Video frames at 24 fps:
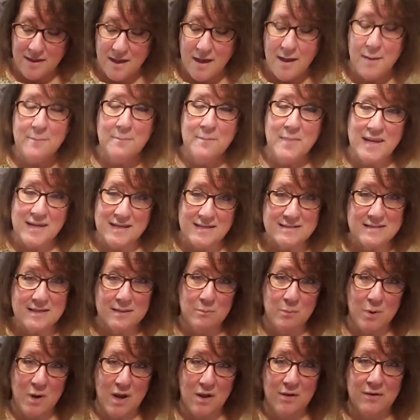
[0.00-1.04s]
amazing
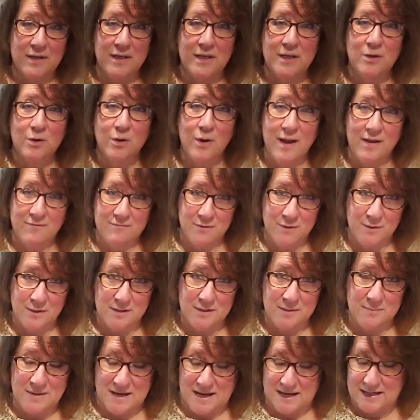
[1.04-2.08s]
brownie you're ever
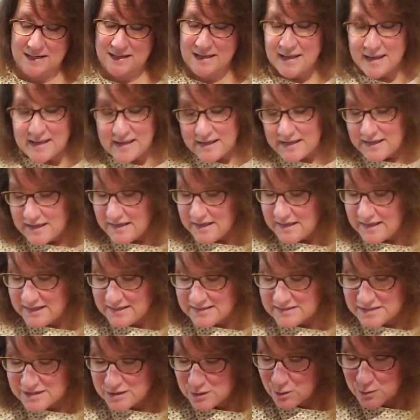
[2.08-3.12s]
gonna make.
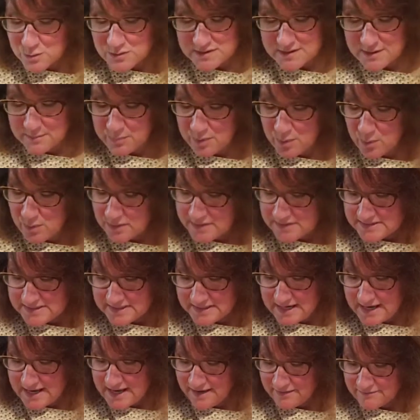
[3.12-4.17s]
It's so simple. What does
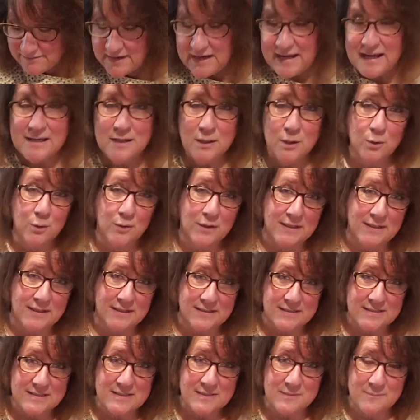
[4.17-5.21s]
it have? 8
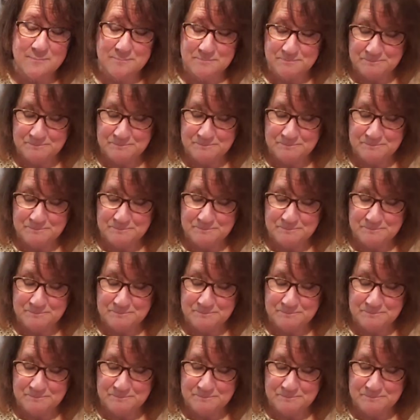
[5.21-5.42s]
ingredients.